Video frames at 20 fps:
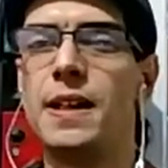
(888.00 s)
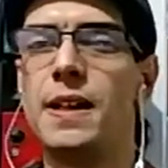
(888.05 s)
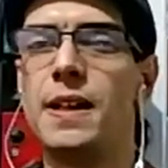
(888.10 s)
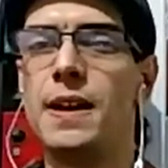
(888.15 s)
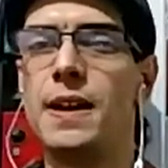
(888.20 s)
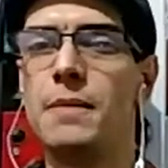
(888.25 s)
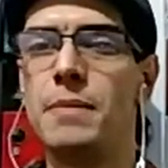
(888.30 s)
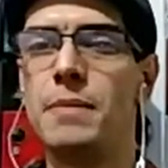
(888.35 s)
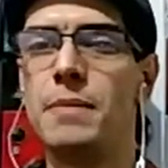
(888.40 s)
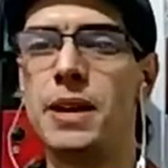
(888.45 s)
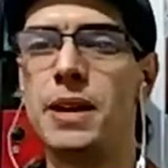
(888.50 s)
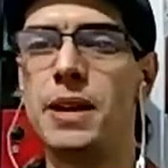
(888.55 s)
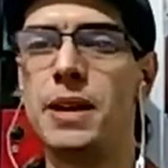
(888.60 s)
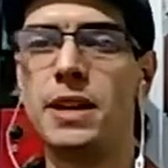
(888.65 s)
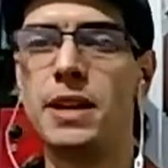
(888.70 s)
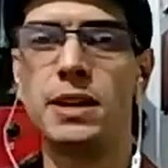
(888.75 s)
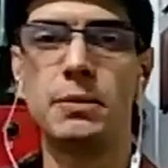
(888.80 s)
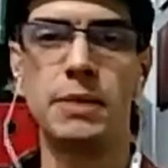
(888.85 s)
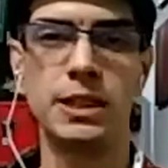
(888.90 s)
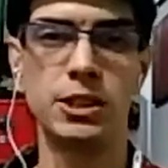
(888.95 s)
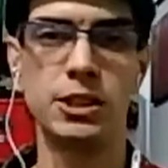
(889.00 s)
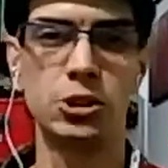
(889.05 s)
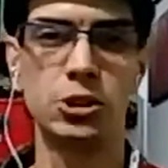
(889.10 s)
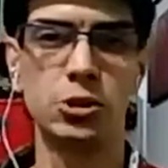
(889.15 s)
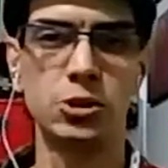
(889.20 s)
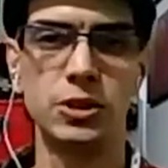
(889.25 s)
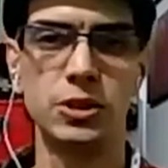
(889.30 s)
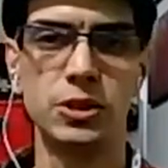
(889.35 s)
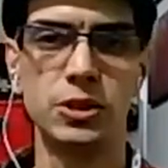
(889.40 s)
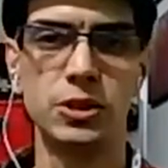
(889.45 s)
I make my
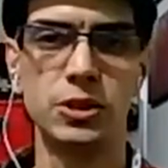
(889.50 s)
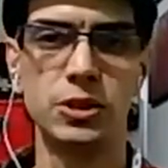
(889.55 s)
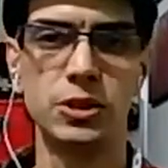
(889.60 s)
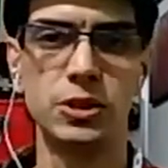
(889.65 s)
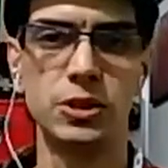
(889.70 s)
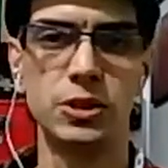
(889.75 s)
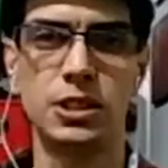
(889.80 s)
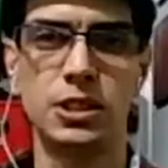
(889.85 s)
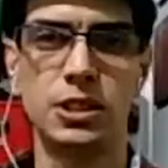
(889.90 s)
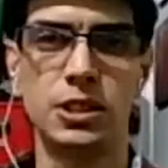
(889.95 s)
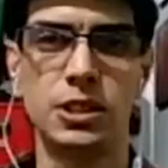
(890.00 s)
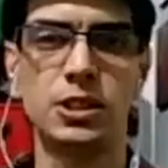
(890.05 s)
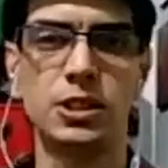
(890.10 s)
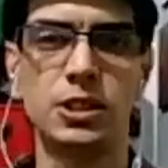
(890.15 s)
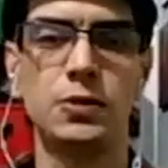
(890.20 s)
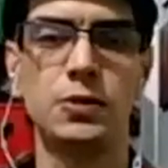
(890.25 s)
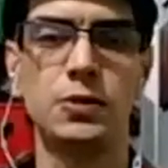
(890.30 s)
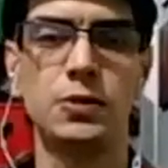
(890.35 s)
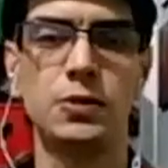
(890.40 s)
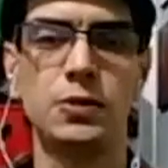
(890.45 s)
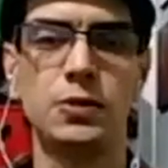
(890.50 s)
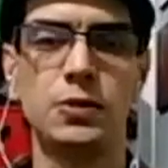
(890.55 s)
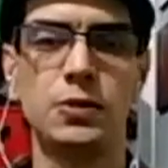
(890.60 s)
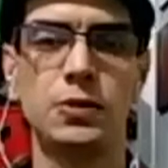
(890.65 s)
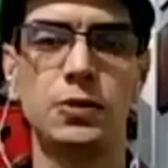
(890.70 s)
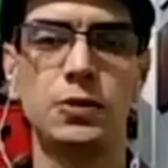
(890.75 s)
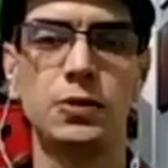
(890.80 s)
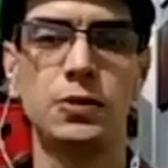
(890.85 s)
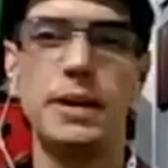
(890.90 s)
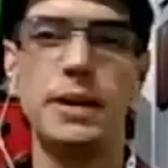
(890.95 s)
students study
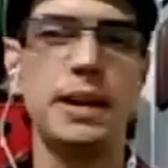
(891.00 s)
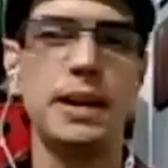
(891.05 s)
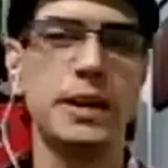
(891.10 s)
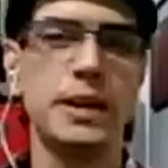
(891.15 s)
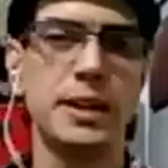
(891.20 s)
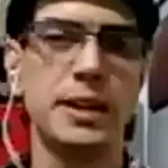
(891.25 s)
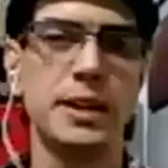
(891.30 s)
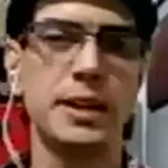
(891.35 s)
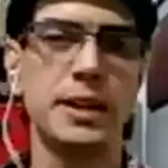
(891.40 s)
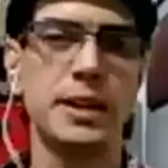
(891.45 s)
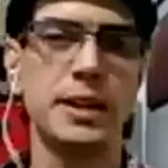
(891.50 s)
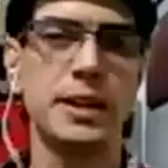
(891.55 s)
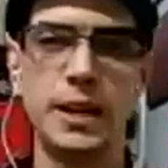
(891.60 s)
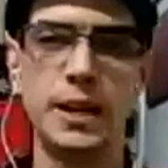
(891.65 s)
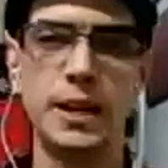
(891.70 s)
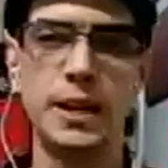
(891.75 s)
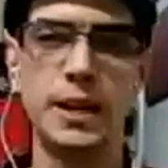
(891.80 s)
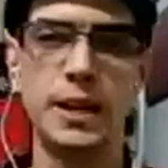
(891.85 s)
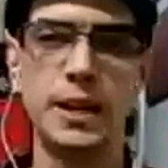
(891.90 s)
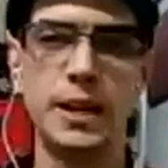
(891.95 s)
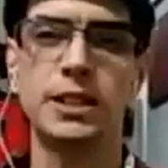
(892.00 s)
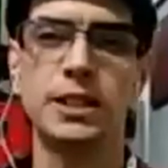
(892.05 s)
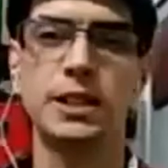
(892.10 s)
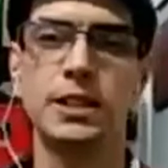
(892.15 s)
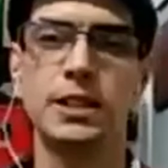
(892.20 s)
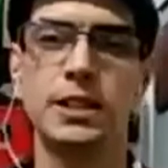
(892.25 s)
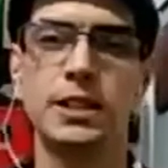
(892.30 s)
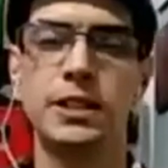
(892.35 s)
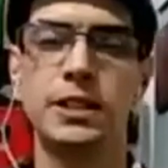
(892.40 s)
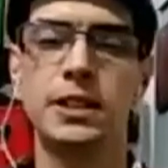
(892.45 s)
philosophy from the
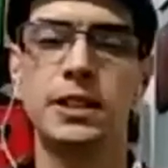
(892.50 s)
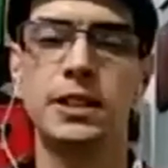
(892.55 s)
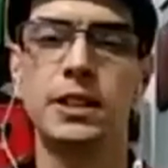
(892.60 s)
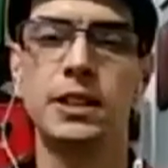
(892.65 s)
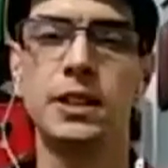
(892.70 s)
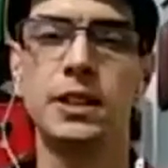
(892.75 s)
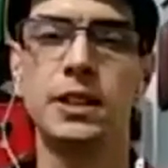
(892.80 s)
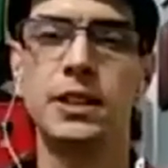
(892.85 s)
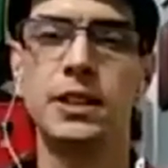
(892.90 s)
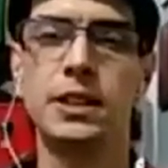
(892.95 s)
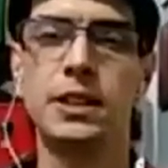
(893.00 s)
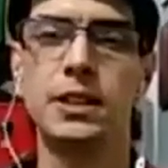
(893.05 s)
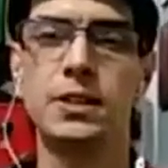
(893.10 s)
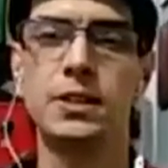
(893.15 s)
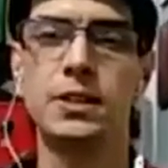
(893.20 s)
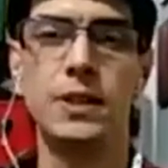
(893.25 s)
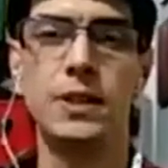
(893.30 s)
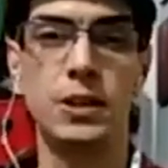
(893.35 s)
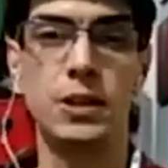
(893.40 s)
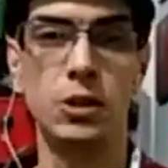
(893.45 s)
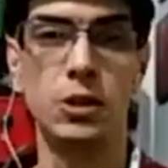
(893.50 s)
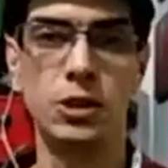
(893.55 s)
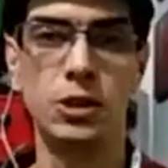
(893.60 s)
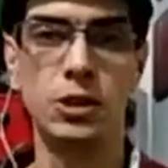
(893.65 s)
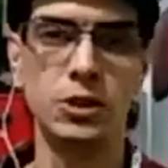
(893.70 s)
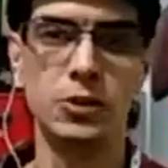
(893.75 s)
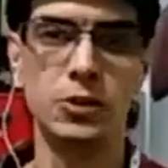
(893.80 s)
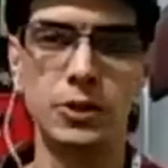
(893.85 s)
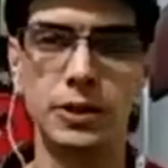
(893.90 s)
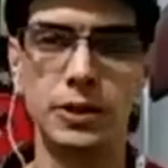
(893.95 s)
main and classic
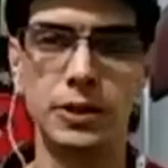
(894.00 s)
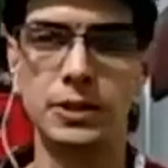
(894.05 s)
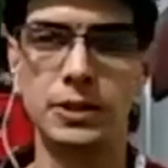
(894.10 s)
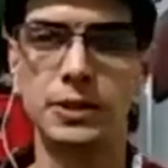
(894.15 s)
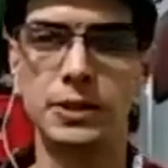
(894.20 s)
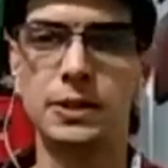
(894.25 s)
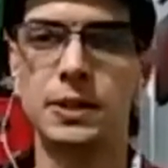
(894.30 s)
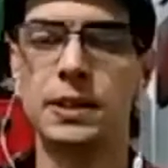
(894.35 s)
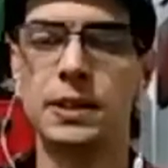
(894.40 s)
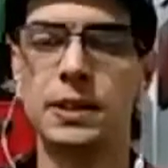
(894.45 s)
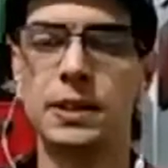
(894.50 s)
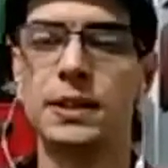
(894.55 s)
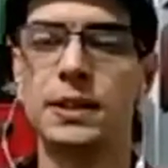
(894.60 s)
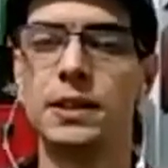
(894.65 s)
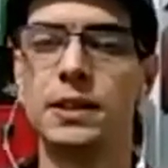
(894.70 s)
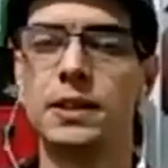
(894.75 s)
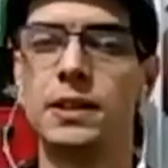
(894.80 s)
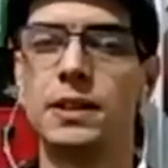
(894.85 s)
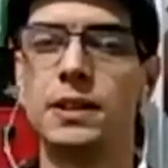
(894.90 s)
philosophers.